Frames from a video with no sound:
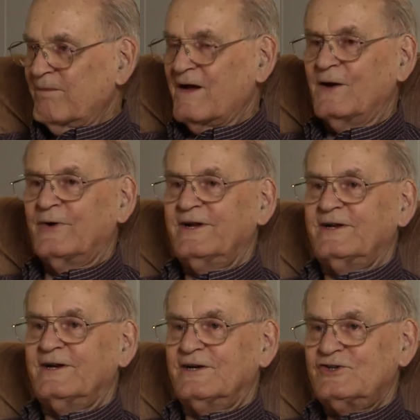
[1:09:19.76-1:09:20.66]
I went in
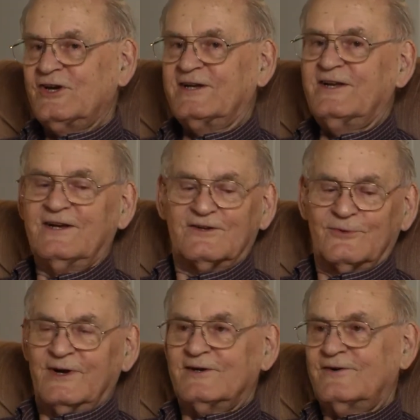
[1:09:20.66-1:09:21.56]
there and checked in at the
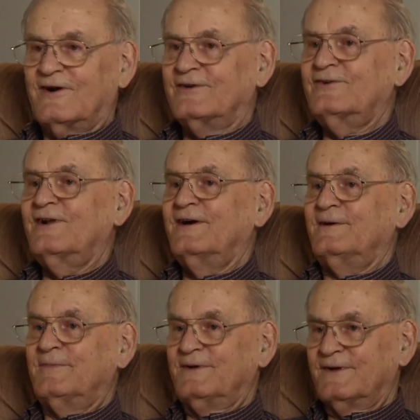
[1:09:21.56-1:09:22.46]
Red Cross
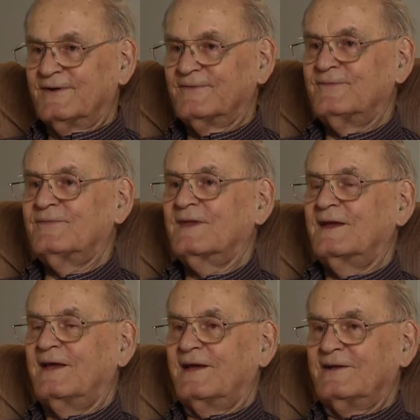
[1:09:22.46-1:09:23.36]
club,
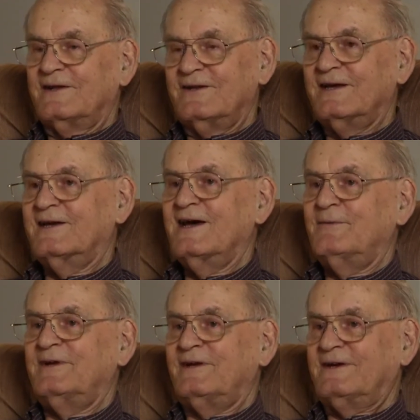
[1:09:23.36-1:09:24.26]
and then they
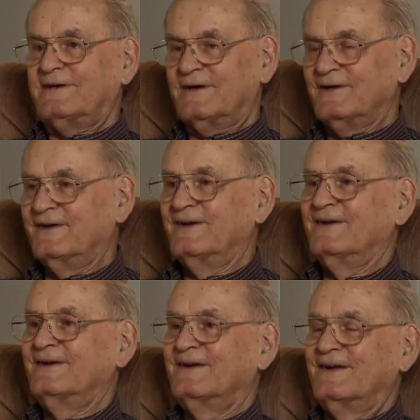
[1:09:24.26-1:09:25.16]
got me a
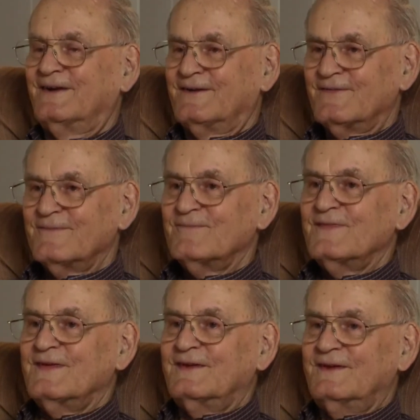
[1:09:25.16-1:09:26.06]

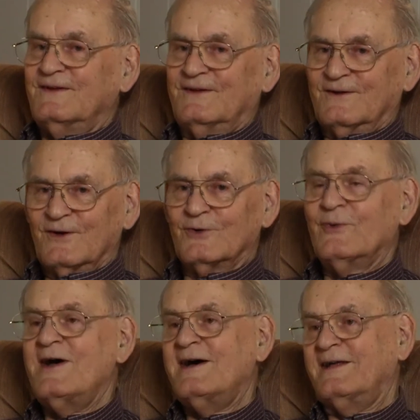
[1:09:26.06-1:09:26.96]

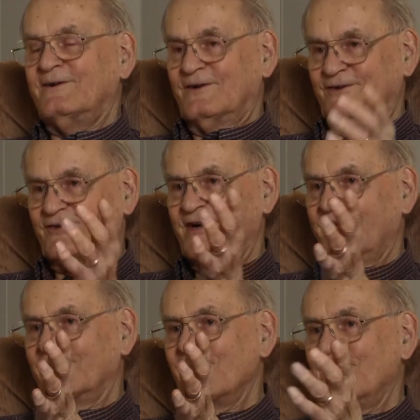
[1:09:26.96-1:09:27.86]
ride on the
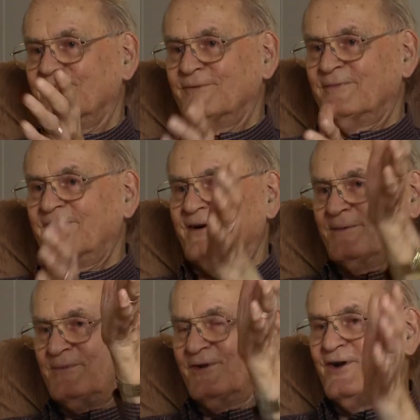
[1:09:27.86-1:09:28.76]
train going from there
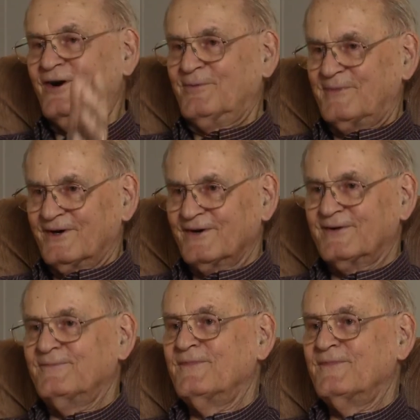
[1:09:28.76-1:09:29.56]
up to Nuremberg.